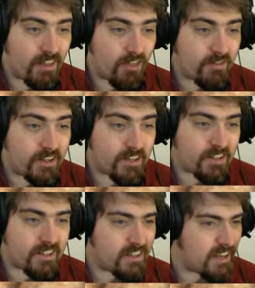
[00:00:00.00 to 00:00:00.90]
three G
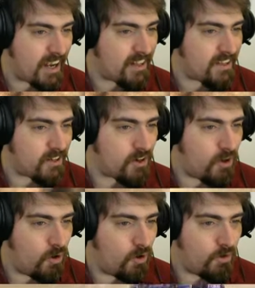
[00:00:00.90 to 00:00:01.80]
Cs and an
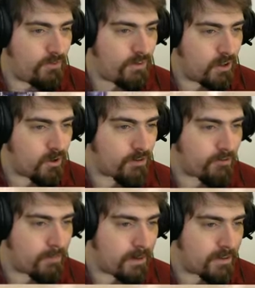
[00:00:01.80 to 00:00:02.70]
awful lot
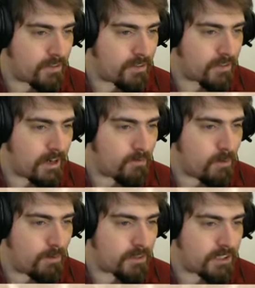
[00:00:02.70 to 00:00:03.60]
of Percys and
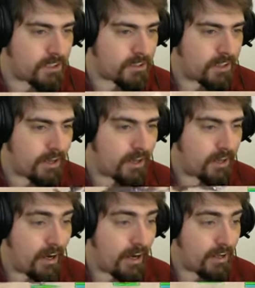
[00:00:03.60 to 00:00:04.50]
mobile shields in there,
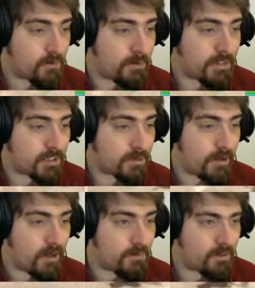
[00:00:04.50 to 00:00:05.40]
as well as some
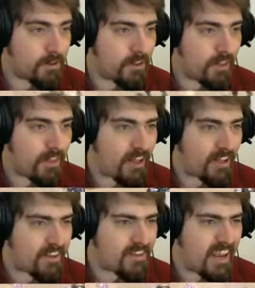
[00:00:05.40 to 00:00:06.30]
Harveys. Look at that,
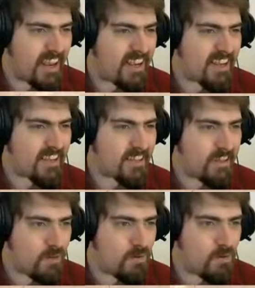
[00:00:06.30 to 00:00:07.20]
that is a
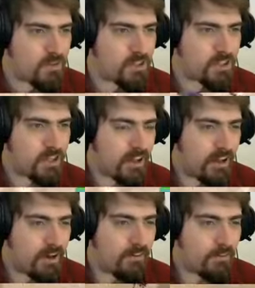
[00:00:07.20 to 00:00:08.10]
huge
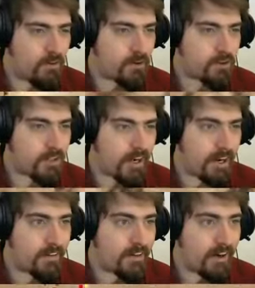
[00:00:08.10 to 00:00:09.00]
force,
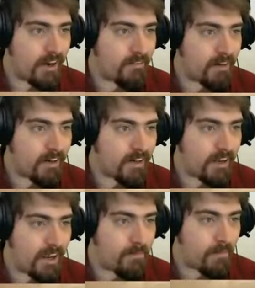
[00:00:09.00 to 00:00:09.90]
and I reckon
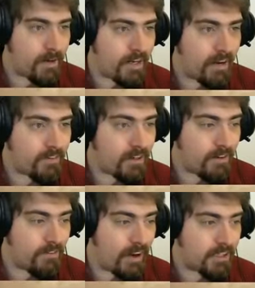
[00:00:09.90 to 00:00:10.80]
Kent might have
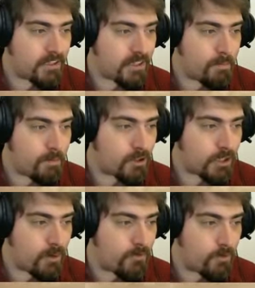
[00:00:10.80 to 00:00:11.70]
enough actually to push.
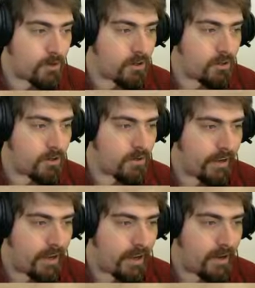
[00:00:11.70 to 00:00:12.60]
However, we've got to look over
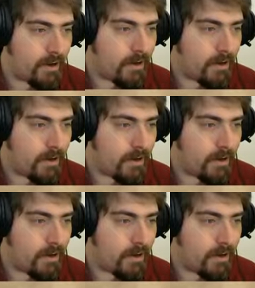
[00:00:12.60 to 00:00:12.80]
here,